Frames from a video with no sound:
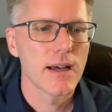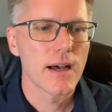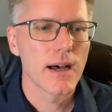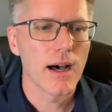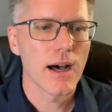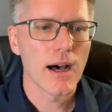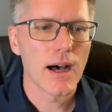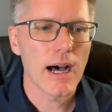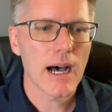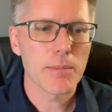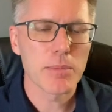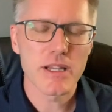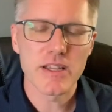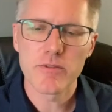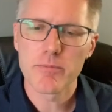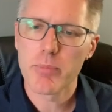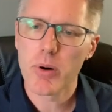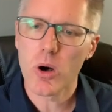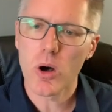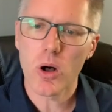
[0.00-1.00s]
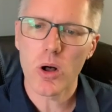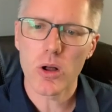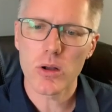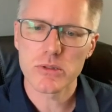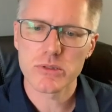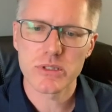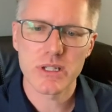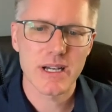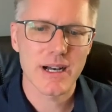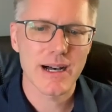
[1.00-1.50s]
I believe
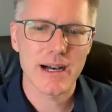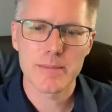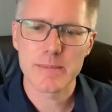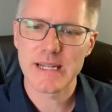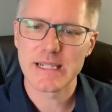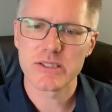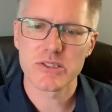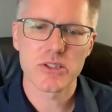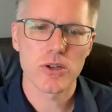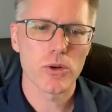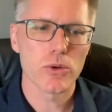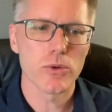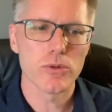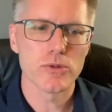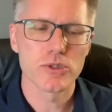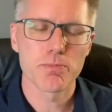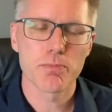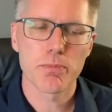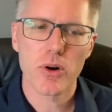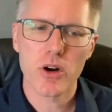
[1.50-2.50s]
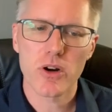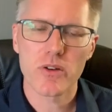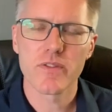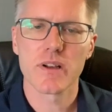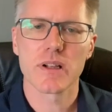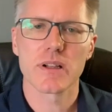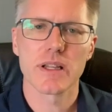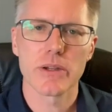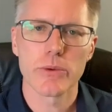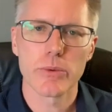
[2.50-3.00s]
Paul's comments goes
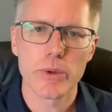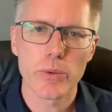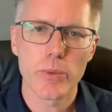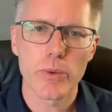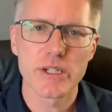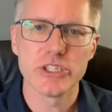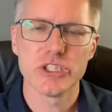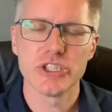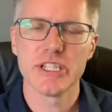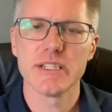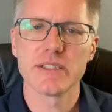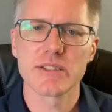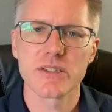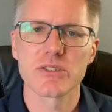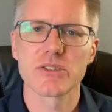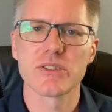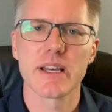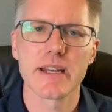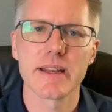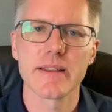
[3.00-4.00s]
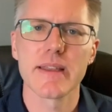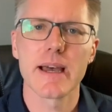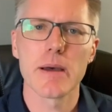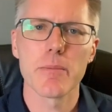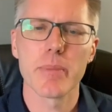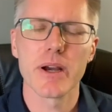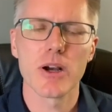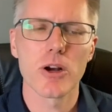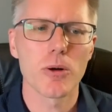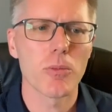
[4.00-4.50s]
perfectly with what Jesus said in that
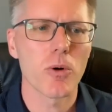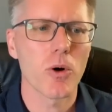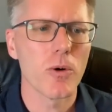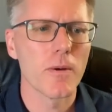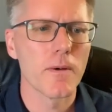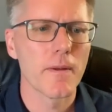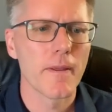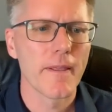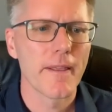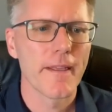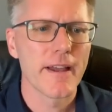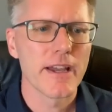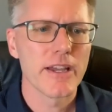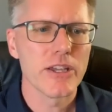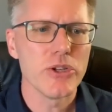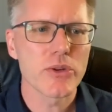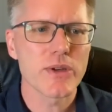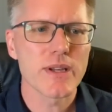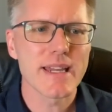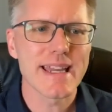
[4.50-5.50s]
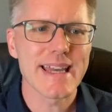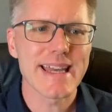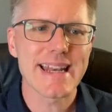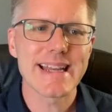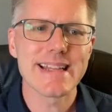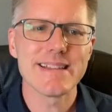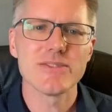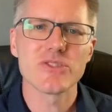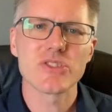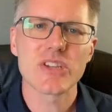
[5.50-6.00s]
parable. You can get
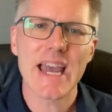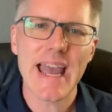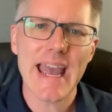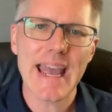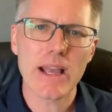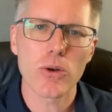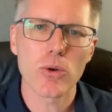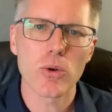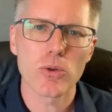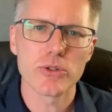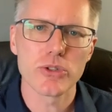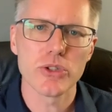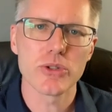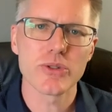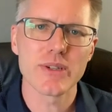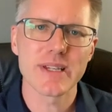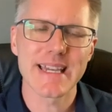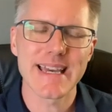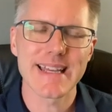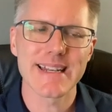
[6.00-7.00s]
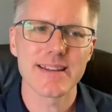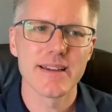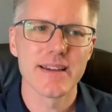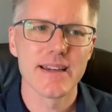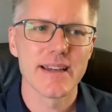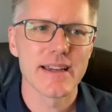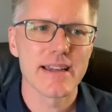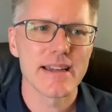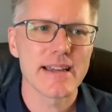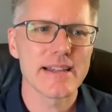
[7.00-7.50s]
entangled. You can get
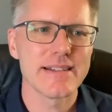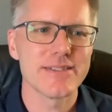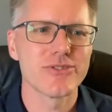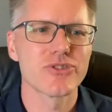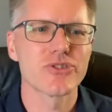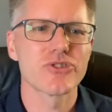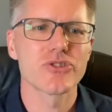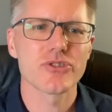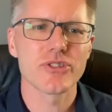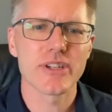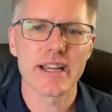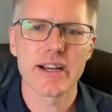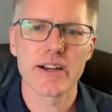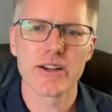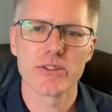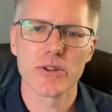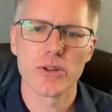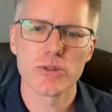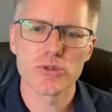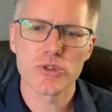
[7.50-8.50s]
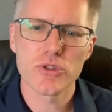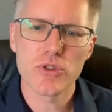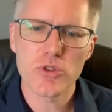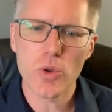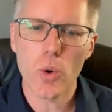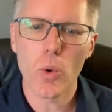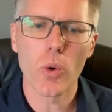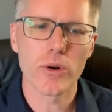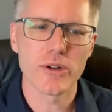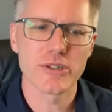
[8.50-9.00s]
ensnared. Those
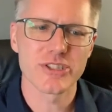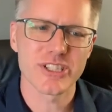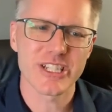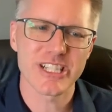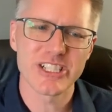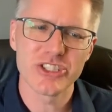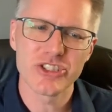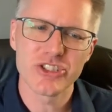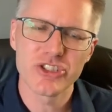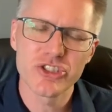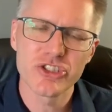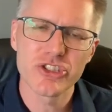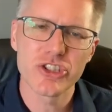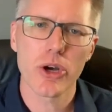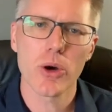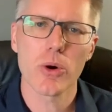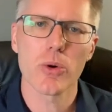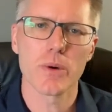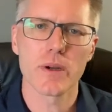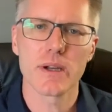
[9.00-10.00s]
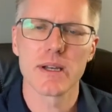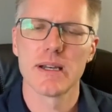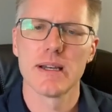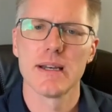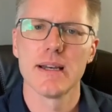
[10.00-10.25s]
thorns can choke